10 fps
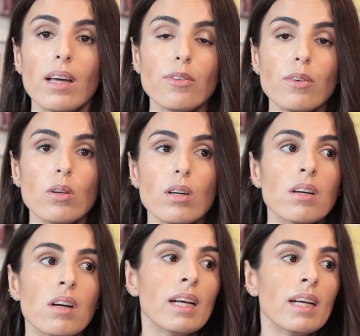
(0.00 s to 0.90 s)
if your
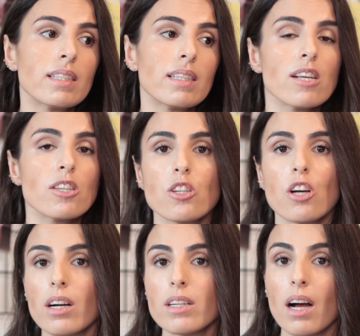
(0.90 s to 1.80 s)
size
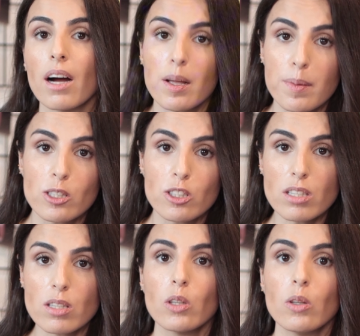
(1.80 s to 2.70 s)
charts are
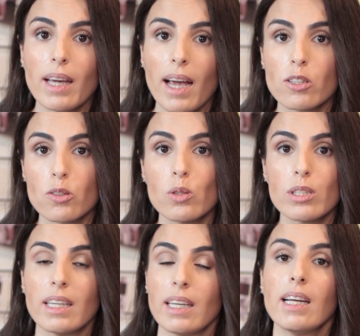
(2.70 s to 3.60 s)
images, you can
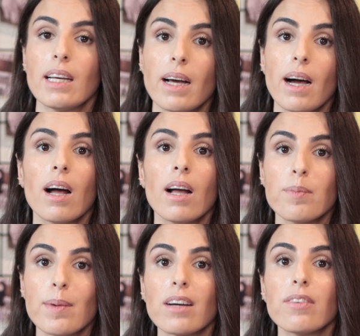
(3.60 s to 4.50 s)
choose in here the
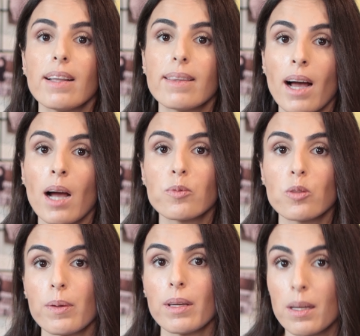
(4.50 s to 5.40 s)
meta field type
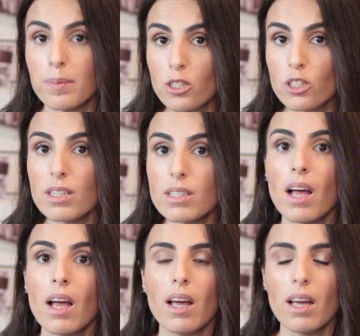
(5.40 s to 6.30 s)
to be images.
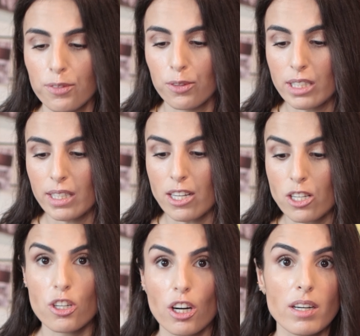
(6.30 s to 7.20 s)
If your
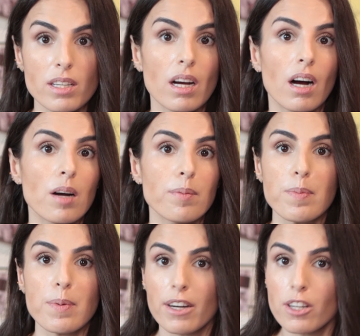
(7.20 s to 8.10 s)
size charts are
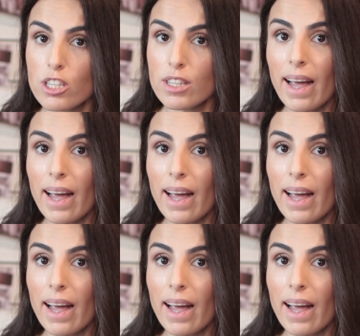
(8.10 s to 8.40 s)
maybe rich